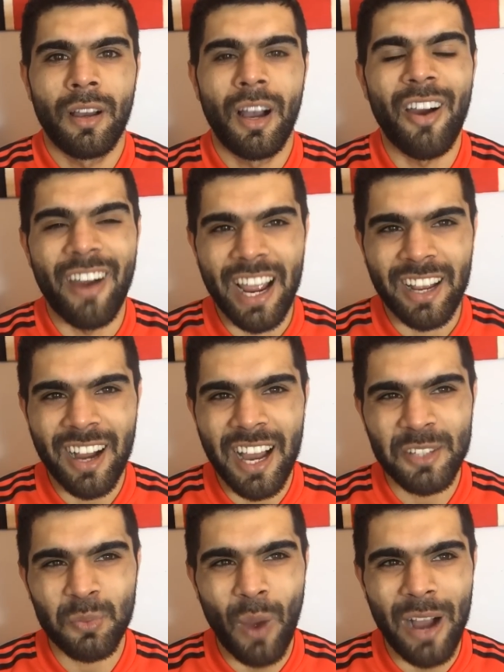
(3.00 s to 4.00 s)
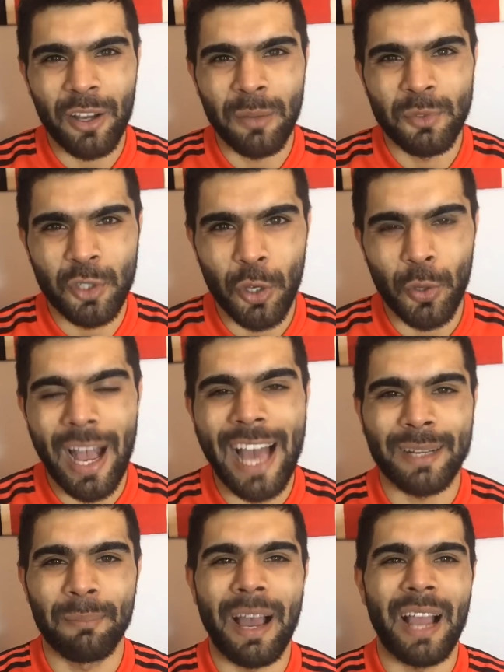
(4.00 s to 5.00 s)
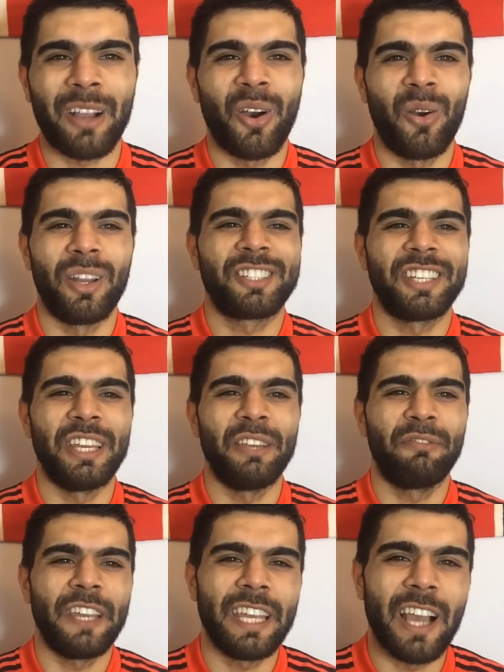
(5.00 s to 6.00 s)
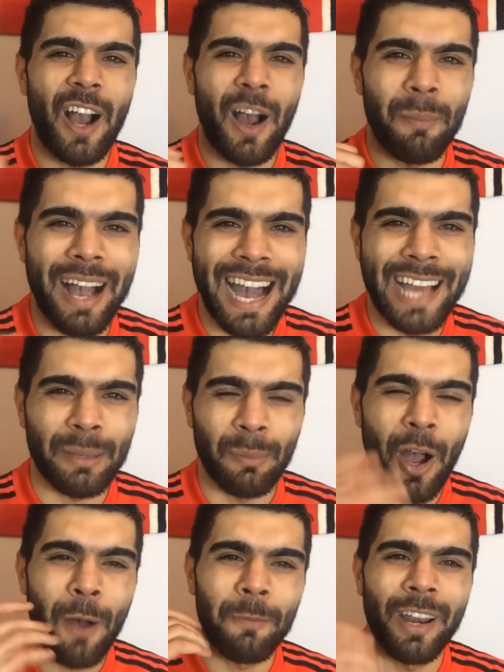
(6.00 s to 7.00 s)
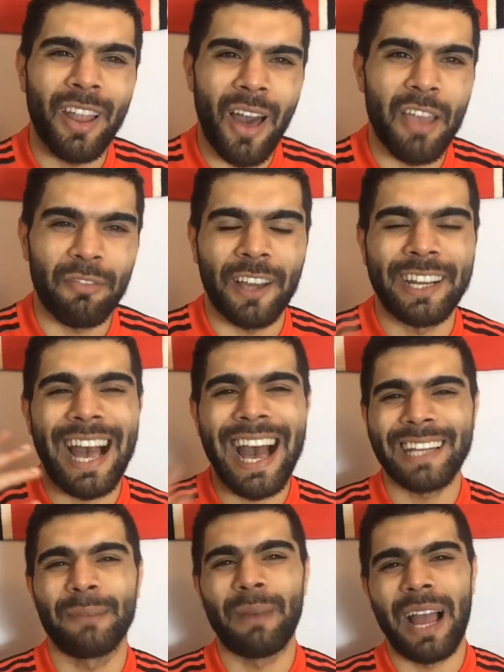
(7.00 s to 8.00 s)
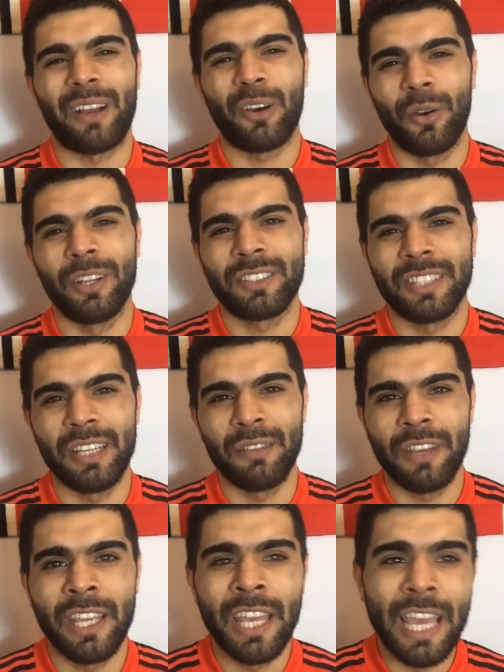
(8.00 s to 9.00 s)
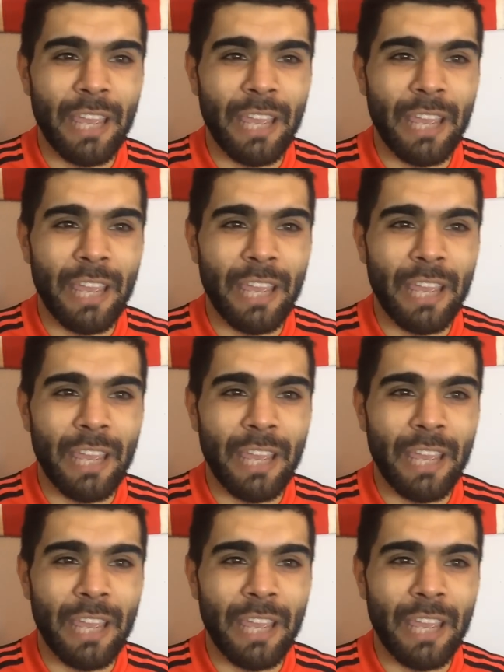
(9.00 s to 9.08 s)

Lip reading: Alright guys, welcome to McKola TV. I'm Adam, I'm live on McKola TV.